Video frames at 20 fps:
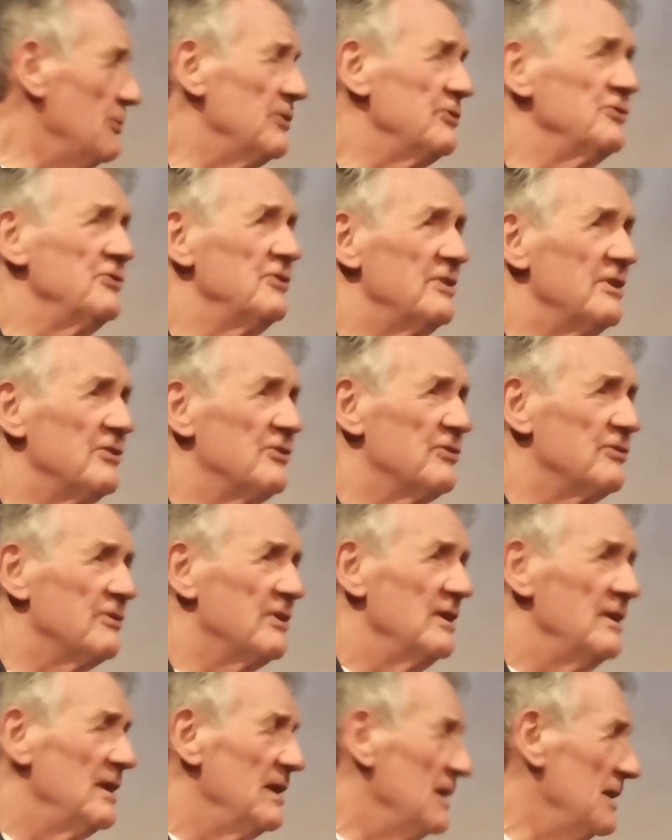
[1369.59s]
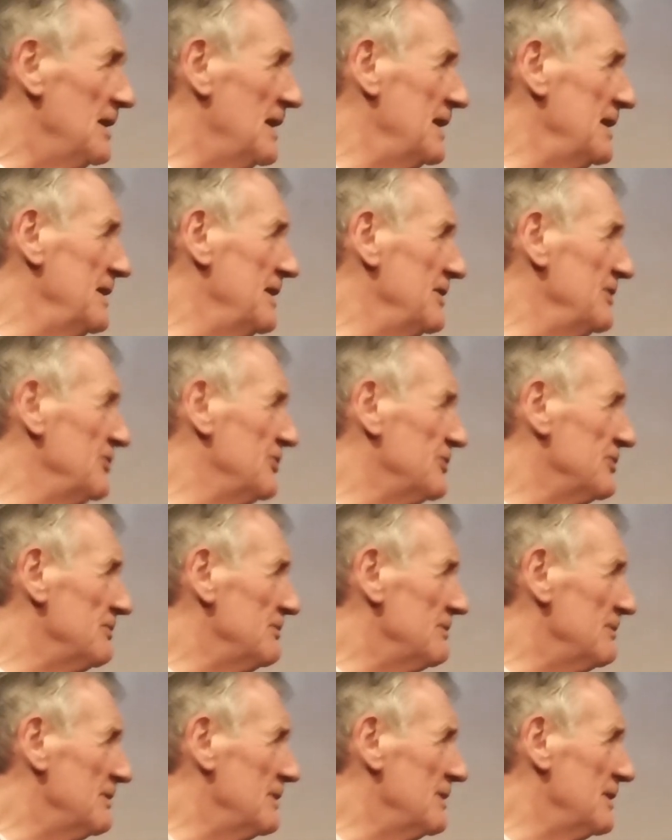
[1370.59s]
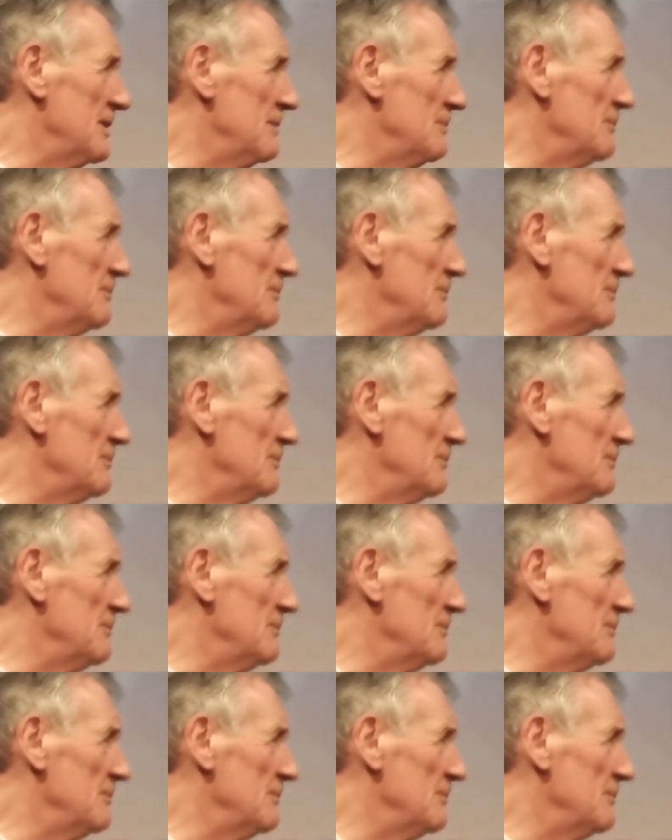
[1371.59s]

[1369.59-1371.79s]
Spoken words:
So it wasn't just ladies